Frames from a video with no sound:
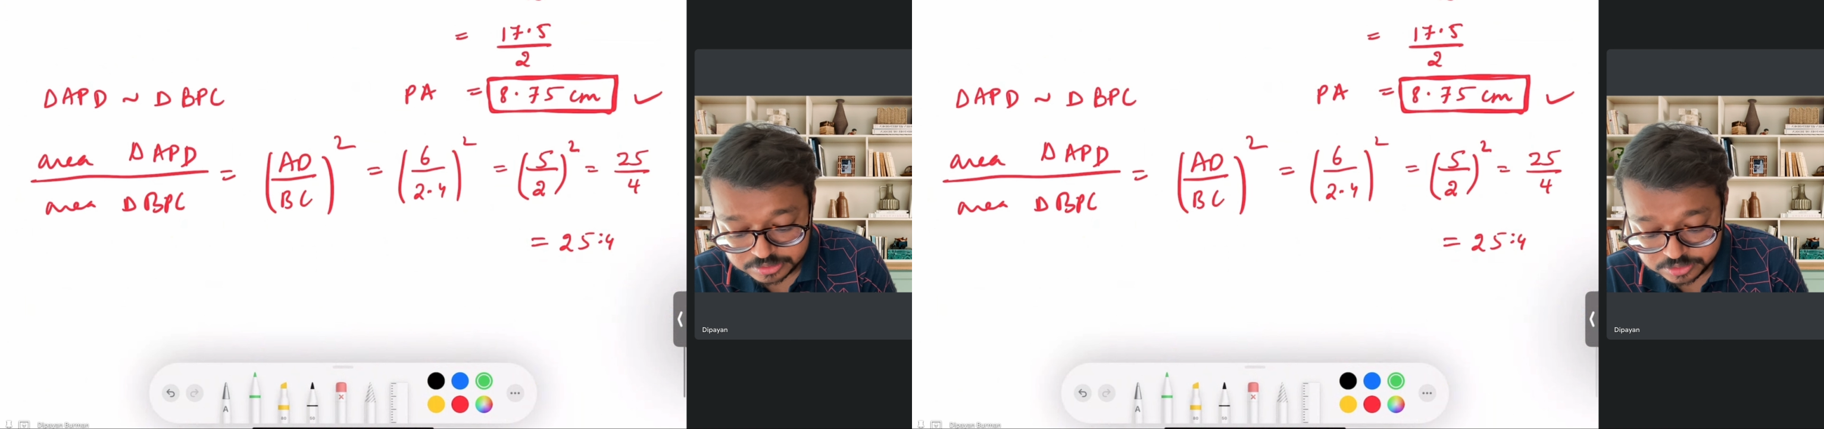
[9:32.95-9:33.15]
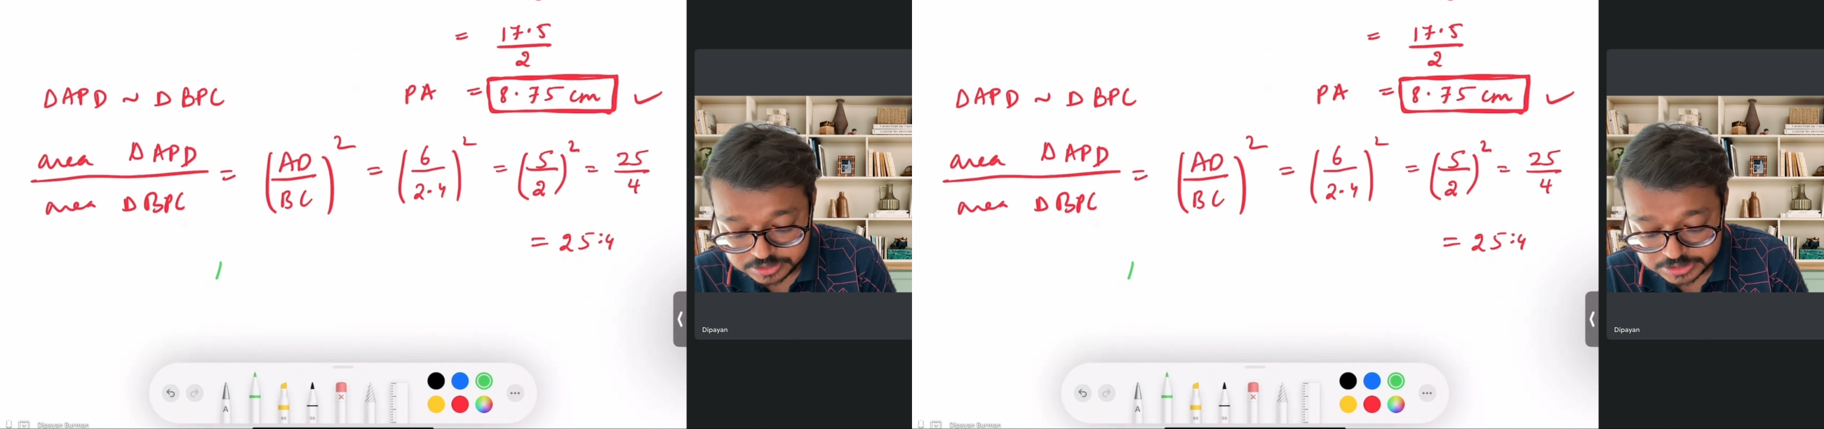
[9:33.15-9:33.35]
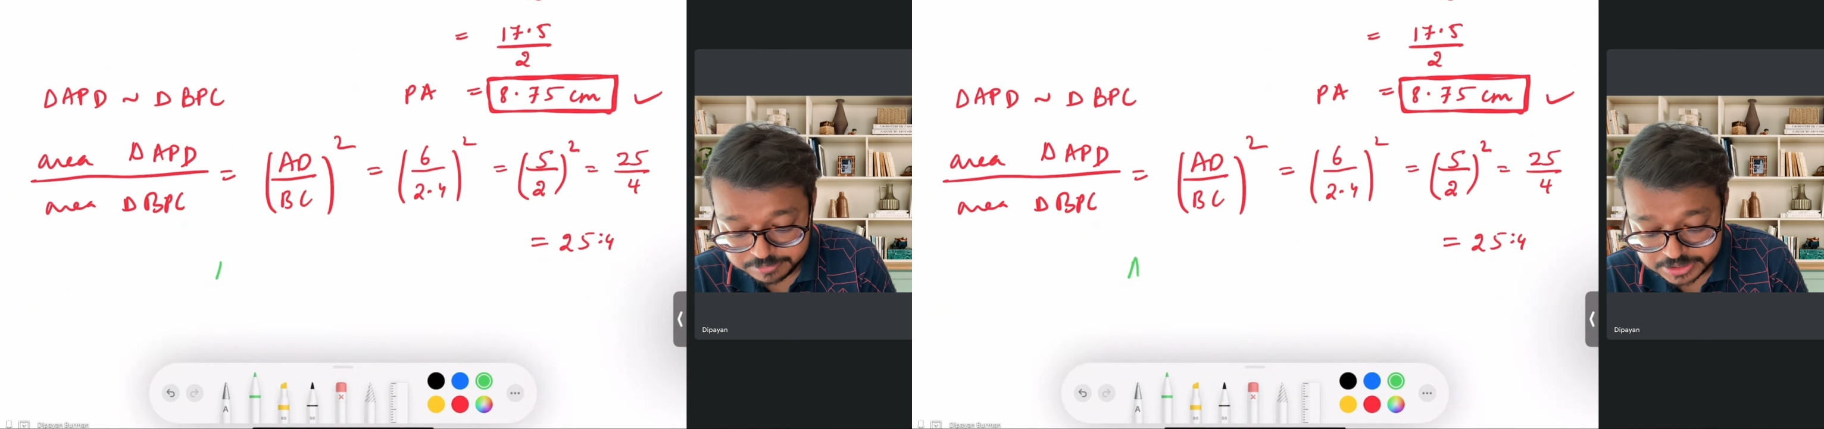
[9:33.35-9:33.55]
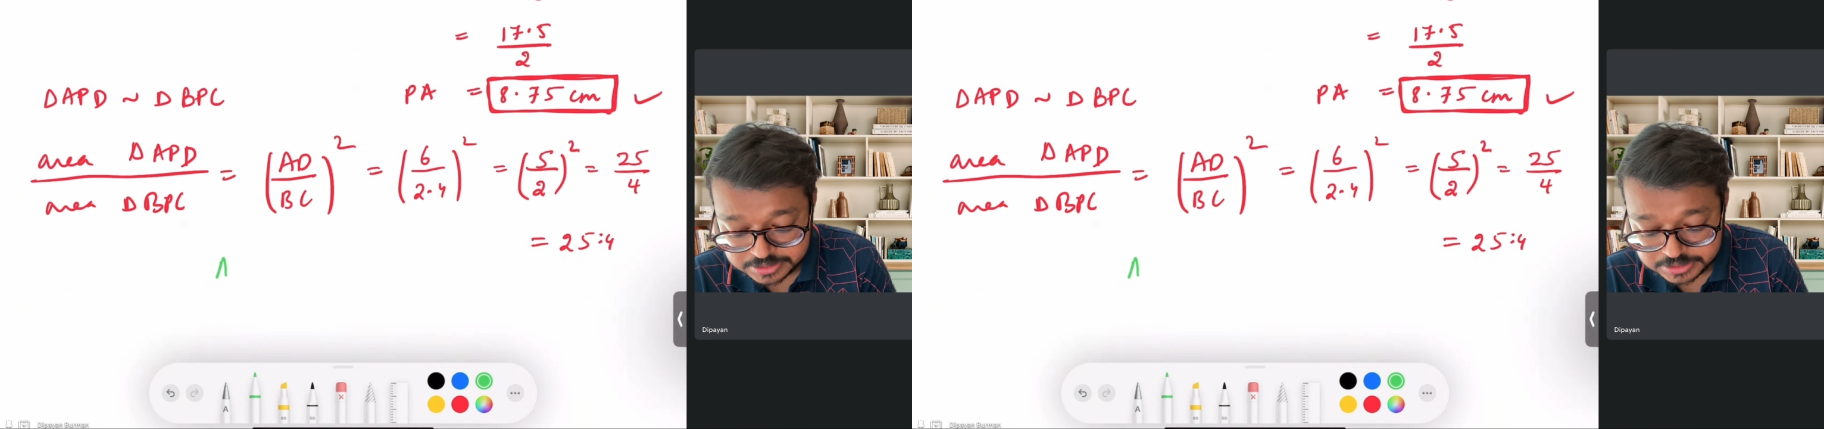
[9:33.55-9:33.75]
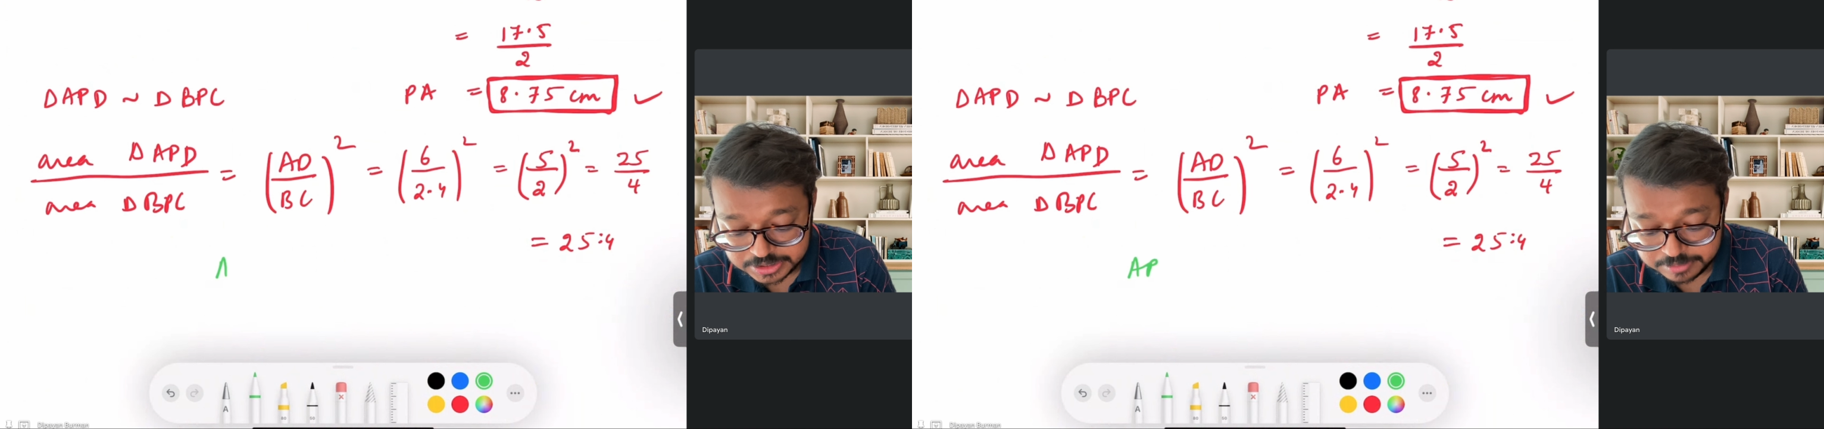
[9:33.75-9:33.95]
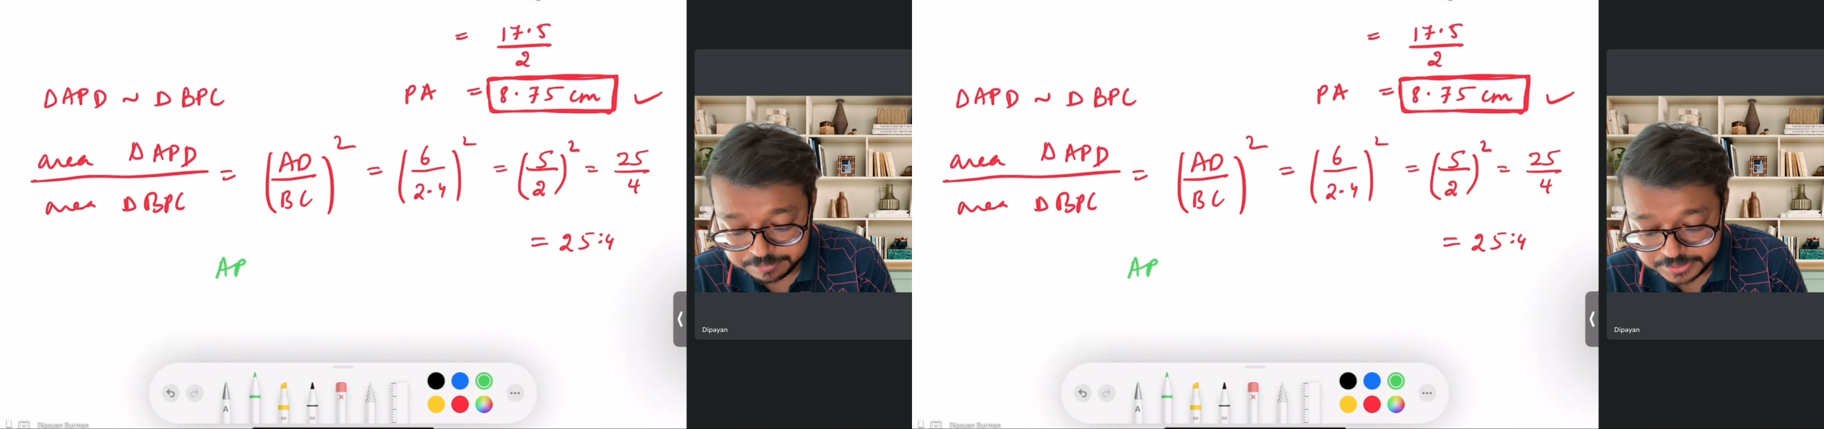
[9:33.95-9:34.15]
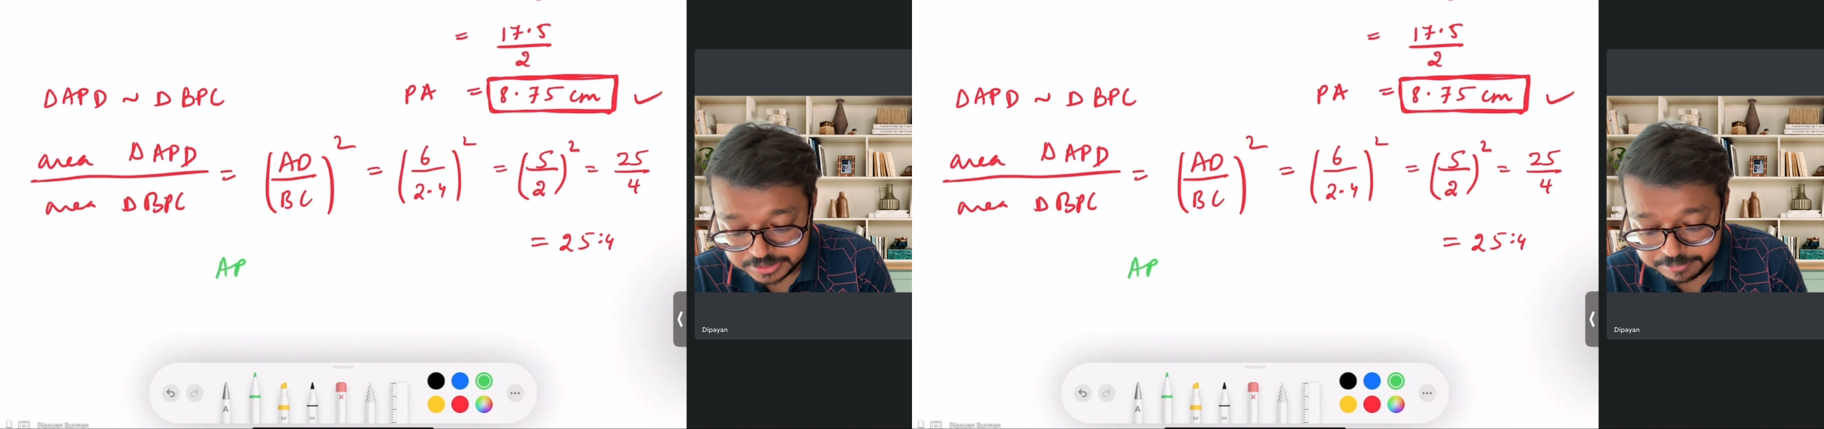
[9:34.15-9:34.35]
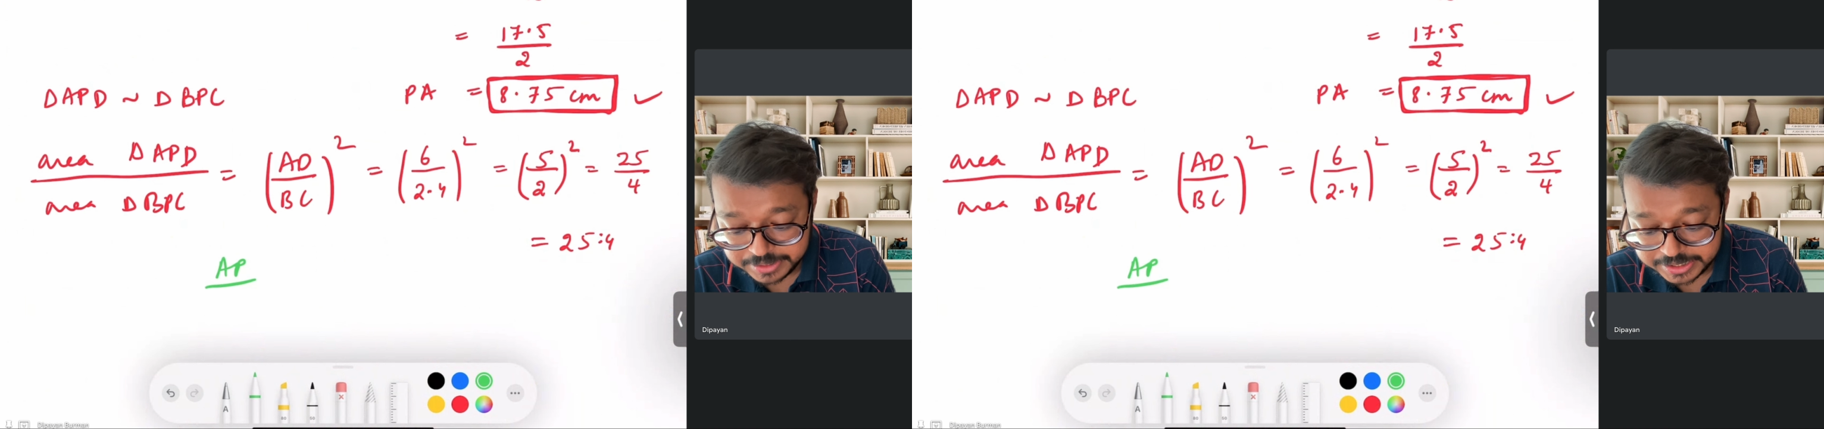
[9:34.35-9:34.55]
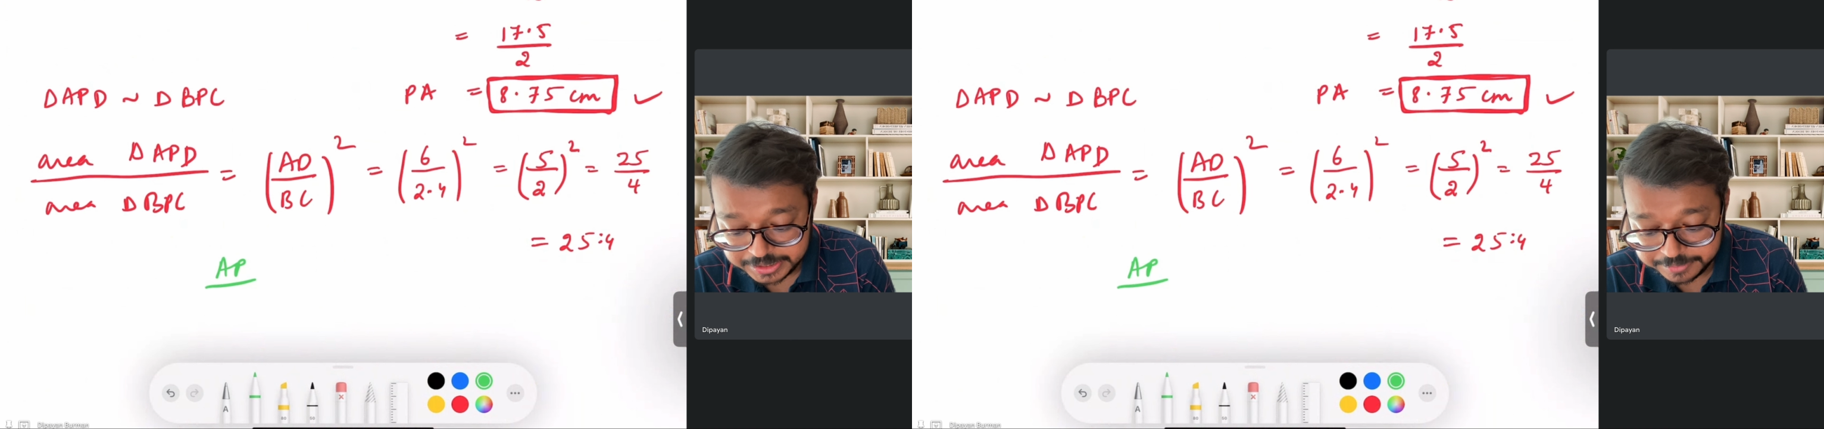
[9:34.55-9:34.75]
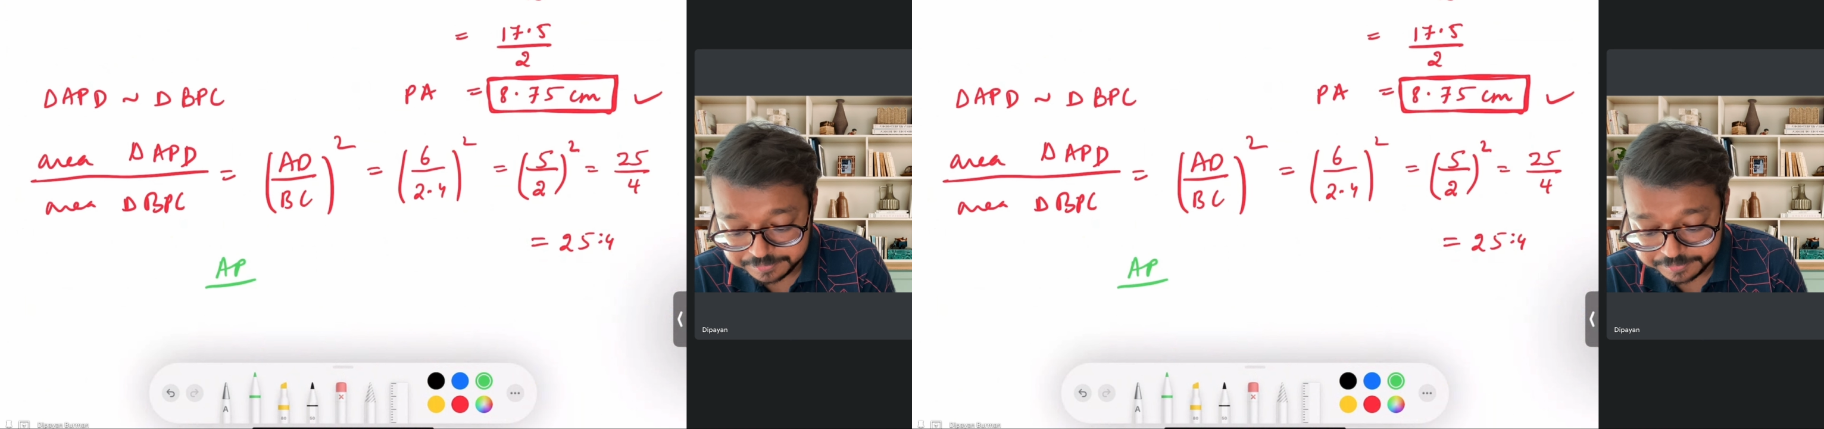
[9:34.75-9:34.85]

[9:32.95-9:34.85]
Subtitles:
same as AP by